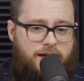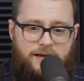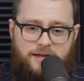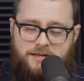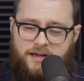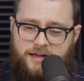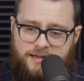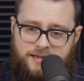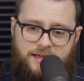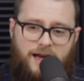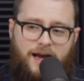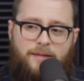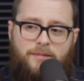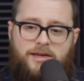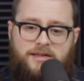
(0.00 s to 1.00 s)
He's done his
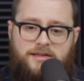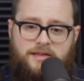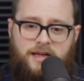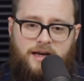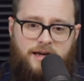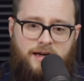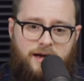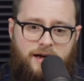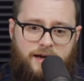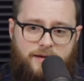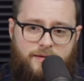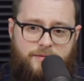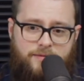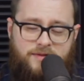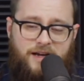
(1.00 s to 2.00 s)
time. He's
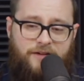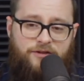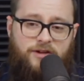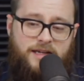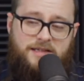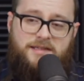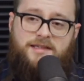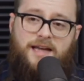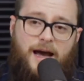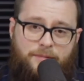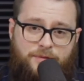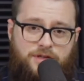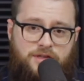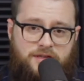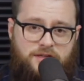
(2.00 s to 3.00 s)
uh, definitely
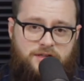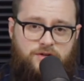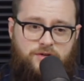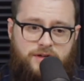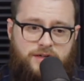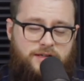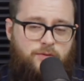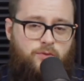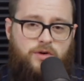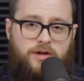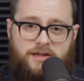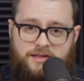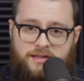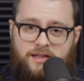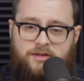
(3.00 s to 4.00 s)
established the series. It wouldn't
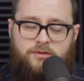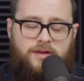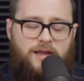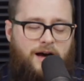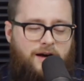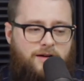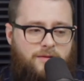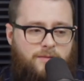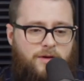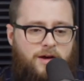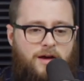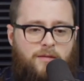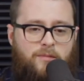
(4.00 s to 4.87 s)
exist without him.